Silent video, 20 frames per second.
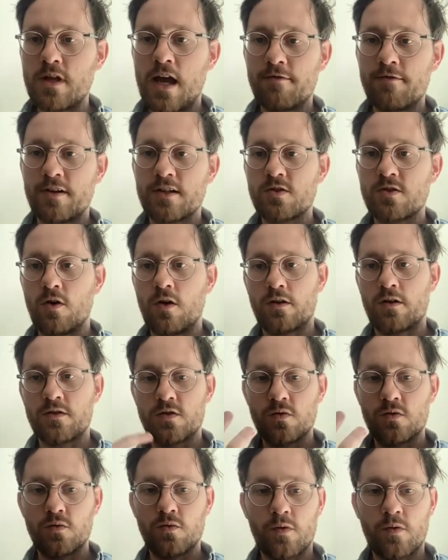having talked
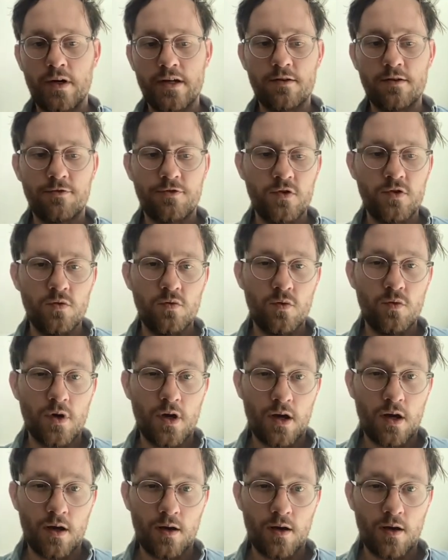to quite a few